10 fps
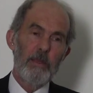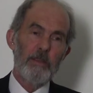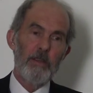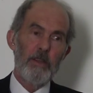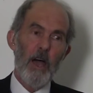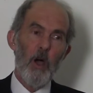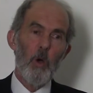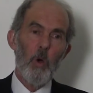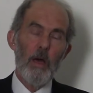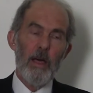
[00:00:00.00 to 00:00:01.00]
to
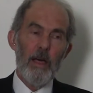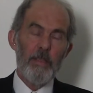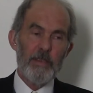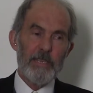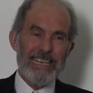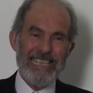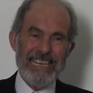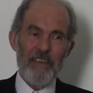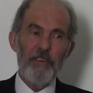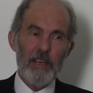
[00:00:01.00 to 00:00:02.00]
know the
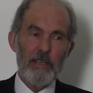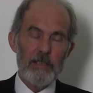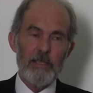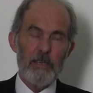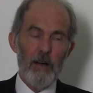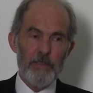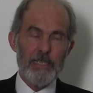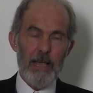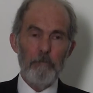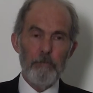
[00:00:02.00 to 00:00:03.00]
significance of
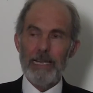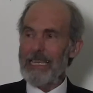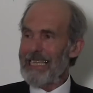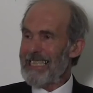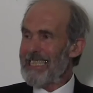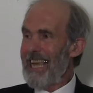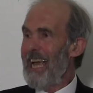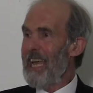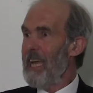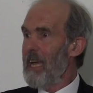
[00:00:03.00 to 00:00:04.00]
somebody
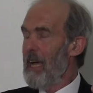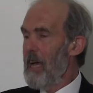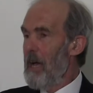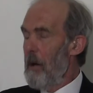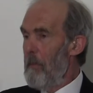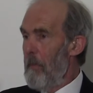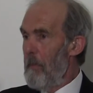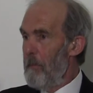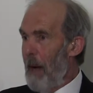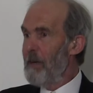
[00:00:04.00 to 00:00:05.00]
saying,
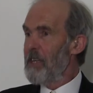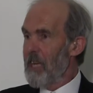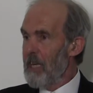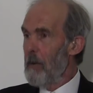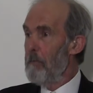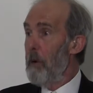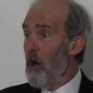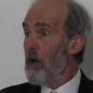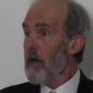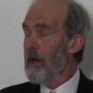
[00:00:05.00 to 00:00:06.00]
publishing in a
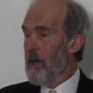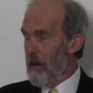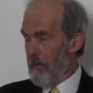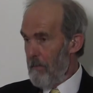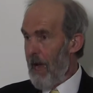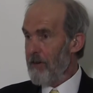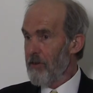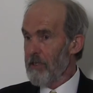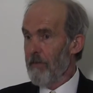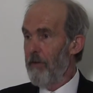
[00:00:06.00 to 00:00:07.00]
book,
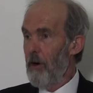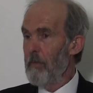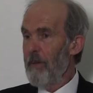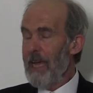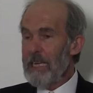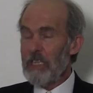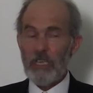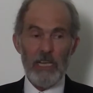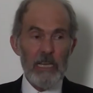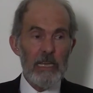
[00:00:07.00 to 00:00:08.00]
matter is a form of
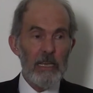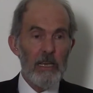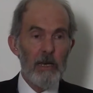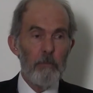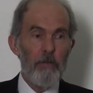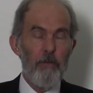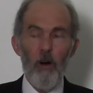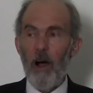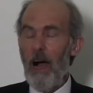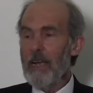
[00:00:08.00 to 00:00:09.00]
energy,
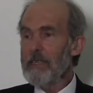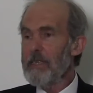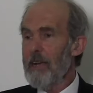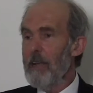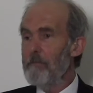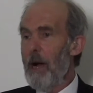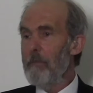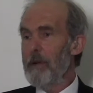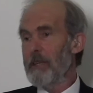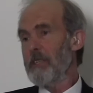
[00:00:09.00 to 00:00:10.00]
before Einstein
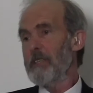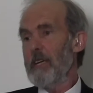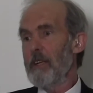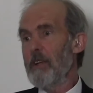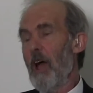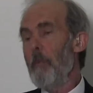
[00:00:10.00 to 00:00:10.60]
published in